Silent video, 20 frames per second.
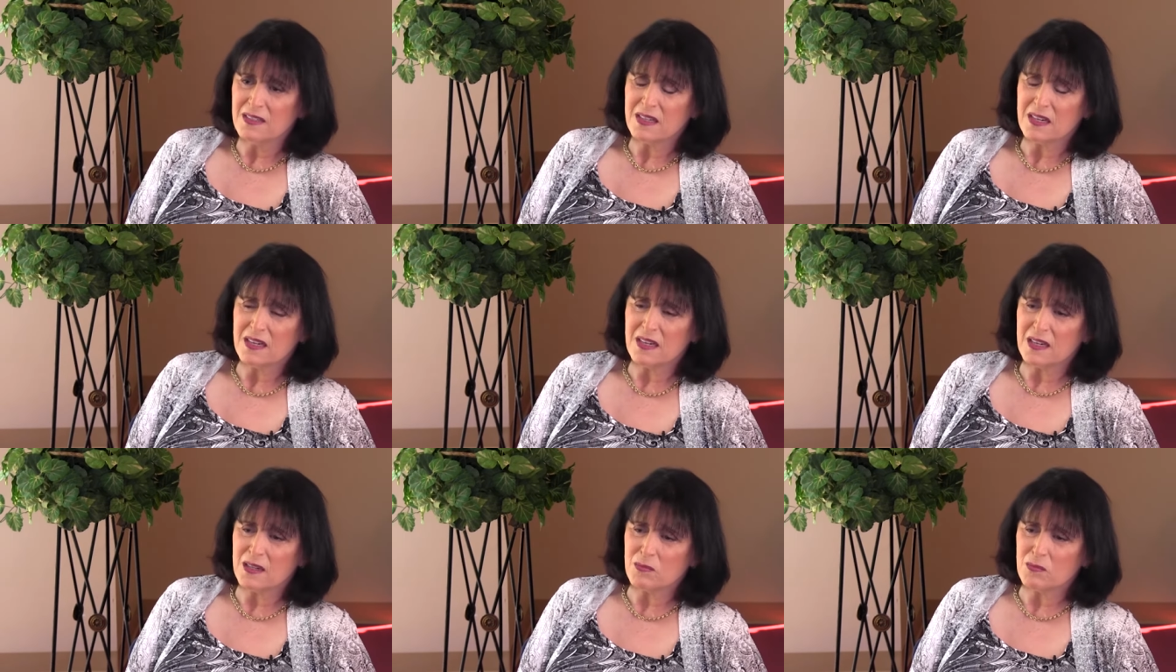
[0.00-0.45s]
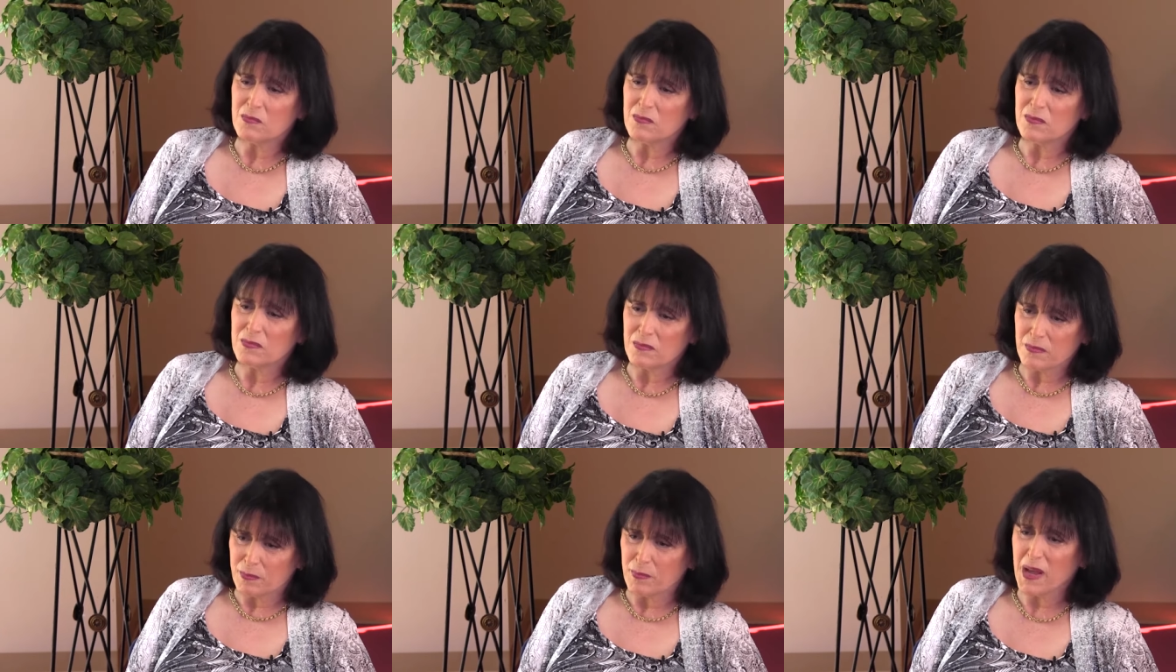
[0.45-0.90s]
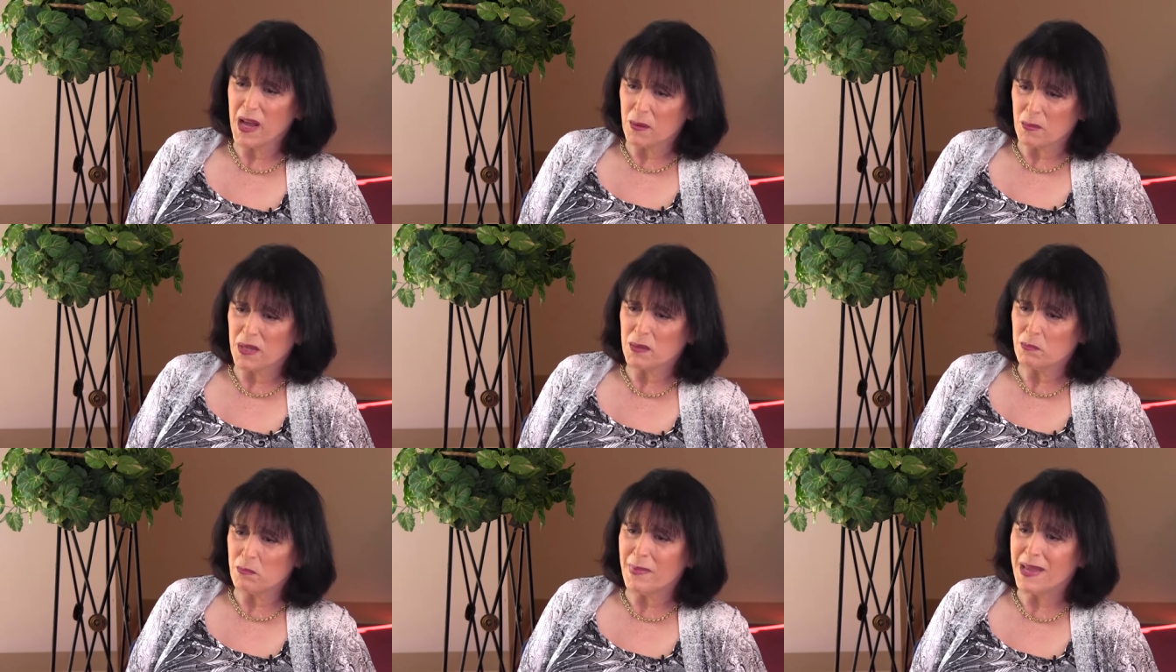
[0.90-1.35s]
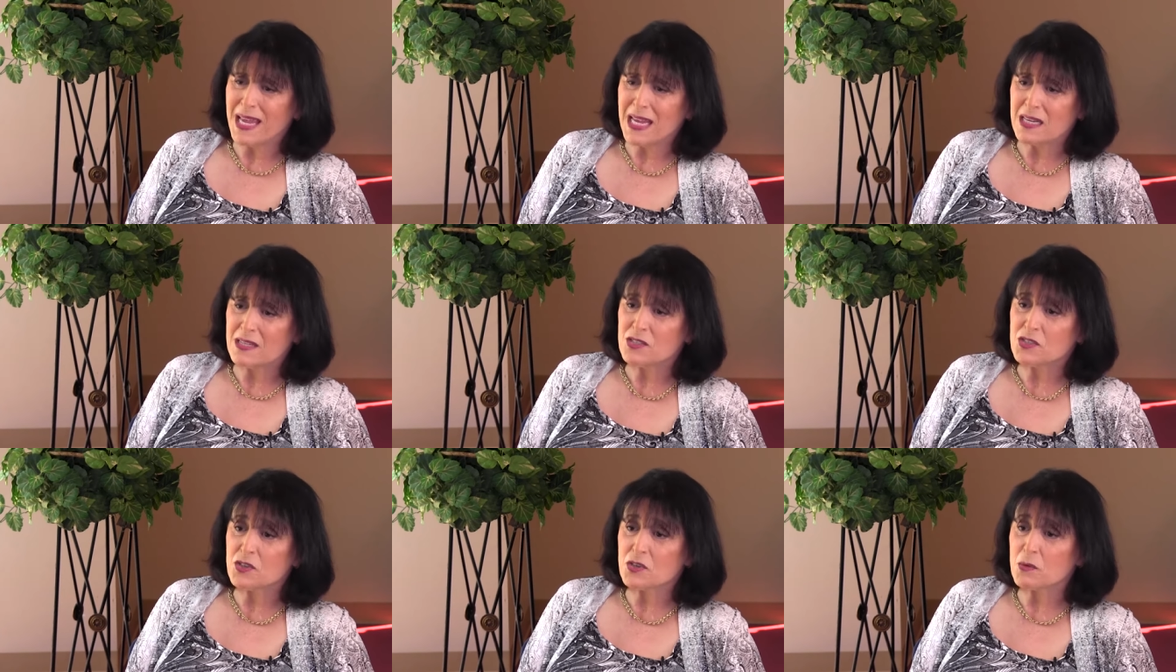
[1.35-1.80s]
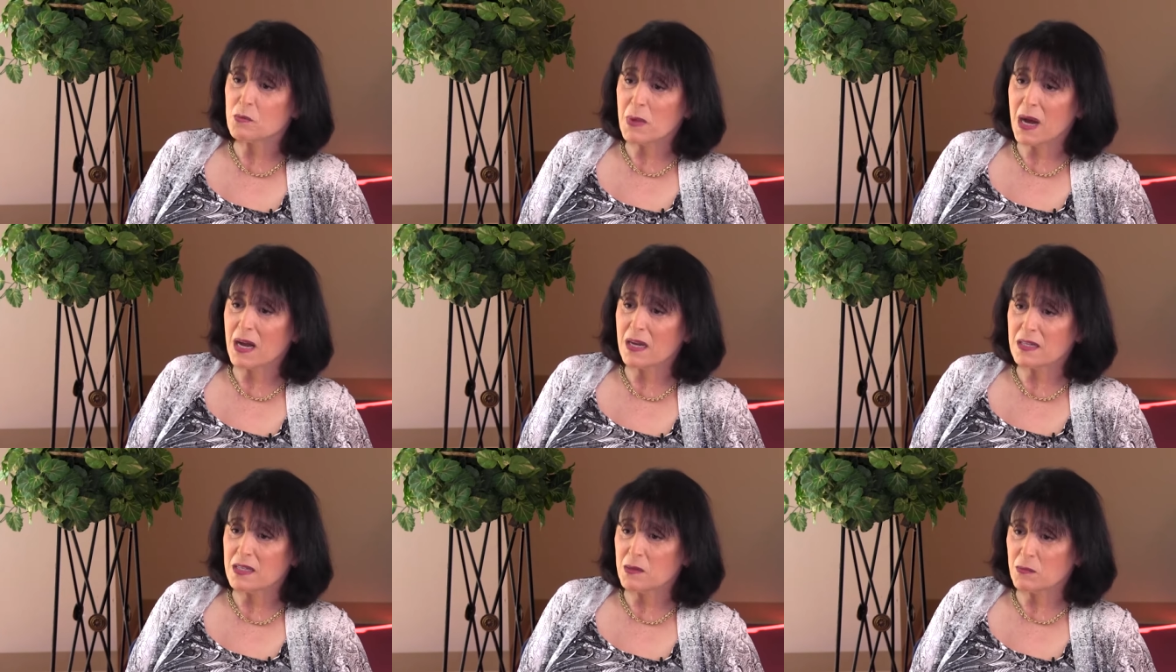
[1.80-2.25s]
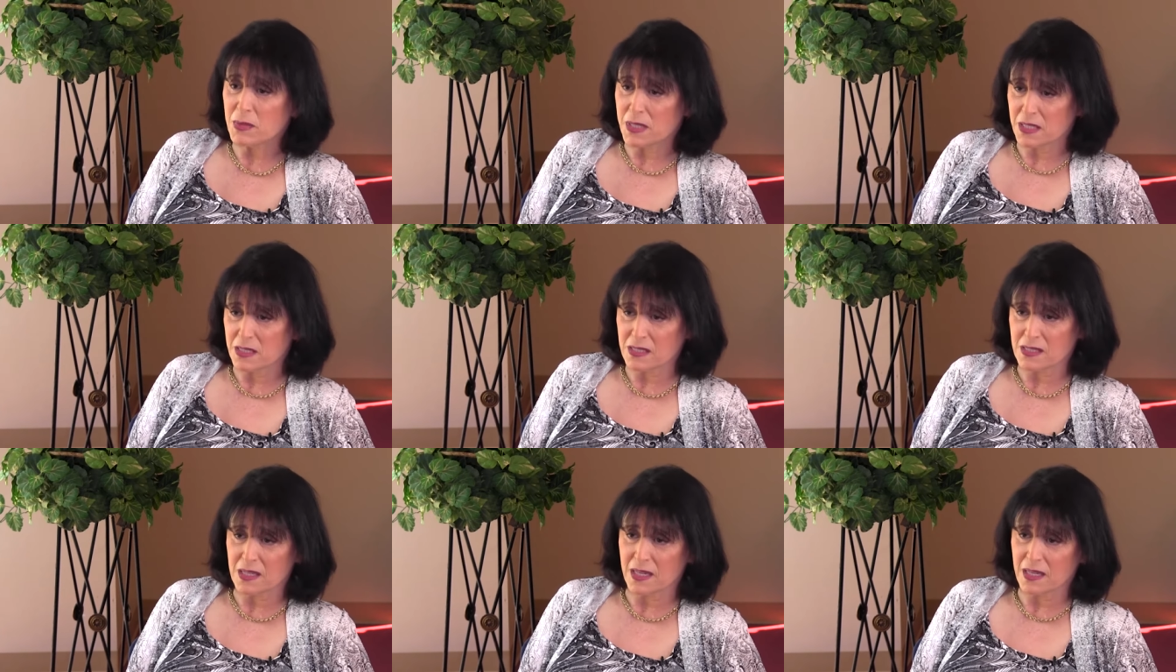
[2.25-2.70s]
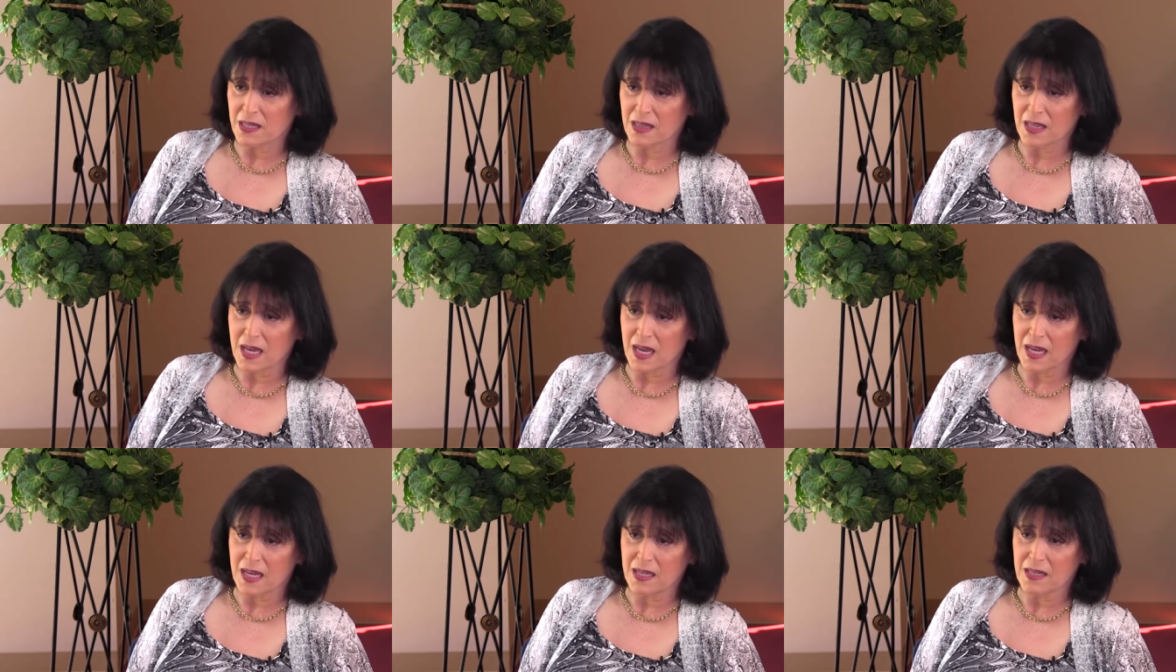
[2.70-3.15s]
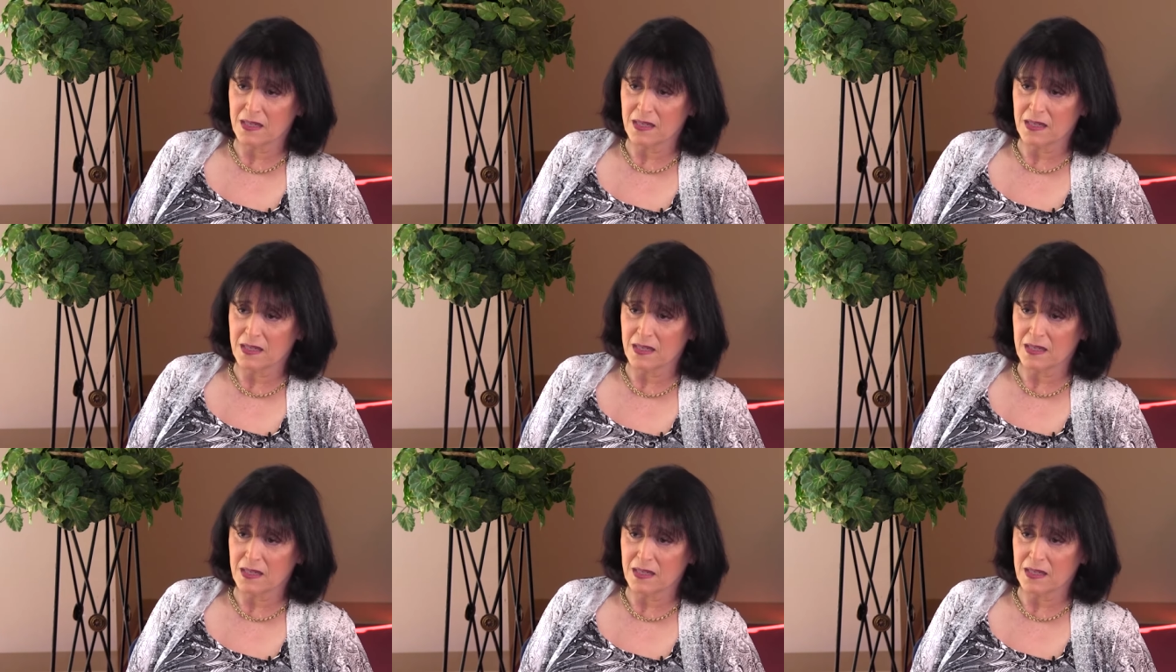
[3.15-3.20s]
Uh, I mean, major monuments like right. that.